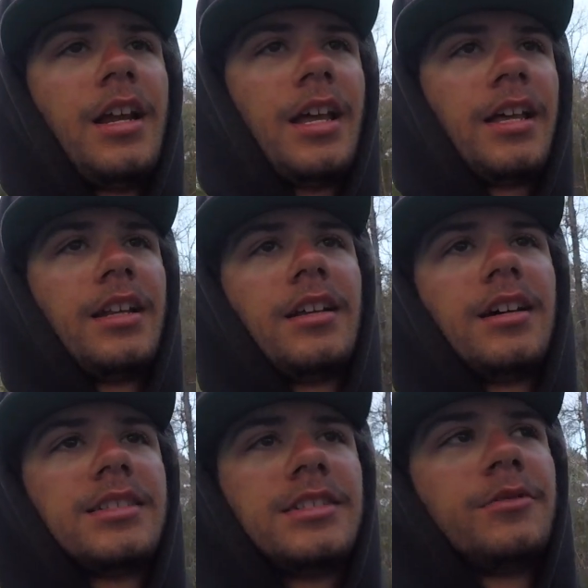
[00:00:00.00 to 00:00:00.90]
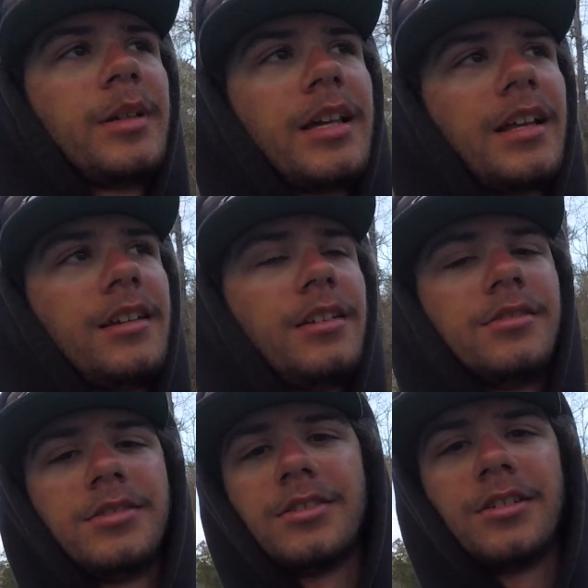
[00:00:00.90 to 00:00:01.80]
and see what we can't
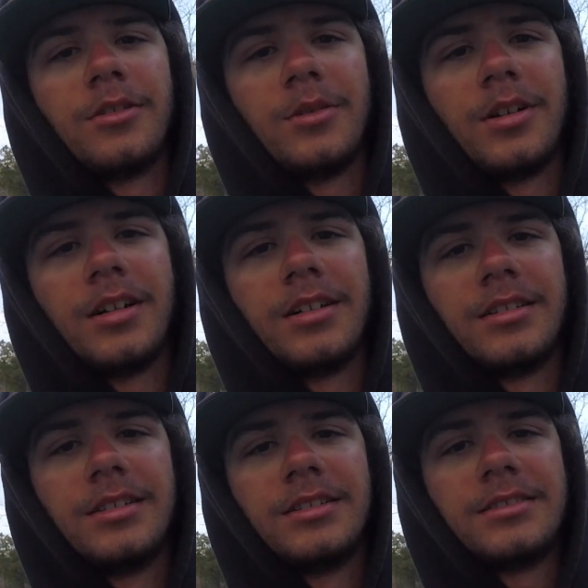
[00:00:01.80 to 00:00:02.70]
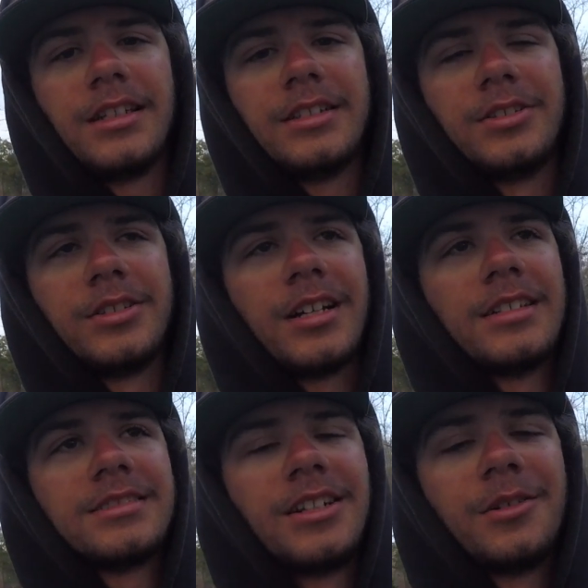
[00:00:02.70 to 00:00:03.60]
do. So stay tuned,
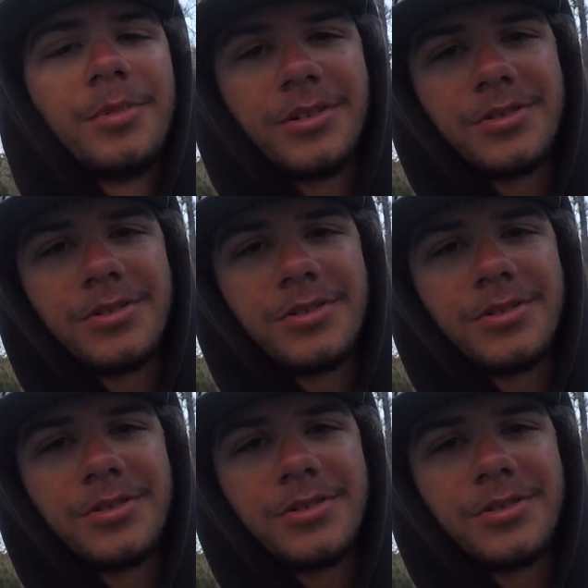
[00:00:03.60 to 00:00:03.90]
guys, and I hope you